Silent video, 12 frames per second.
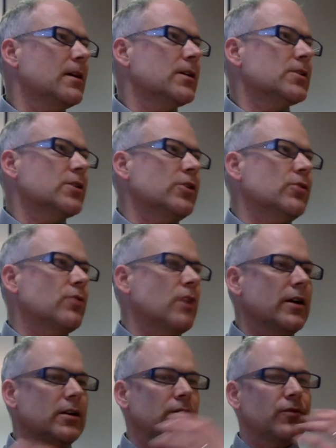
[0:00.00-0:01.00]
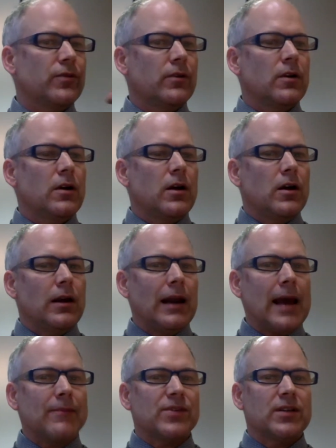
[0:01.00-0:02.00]
So you kind of
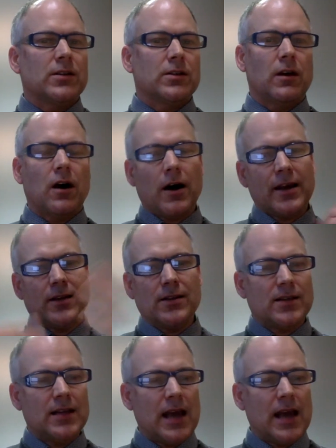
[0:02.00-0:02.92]
lapse into the I can see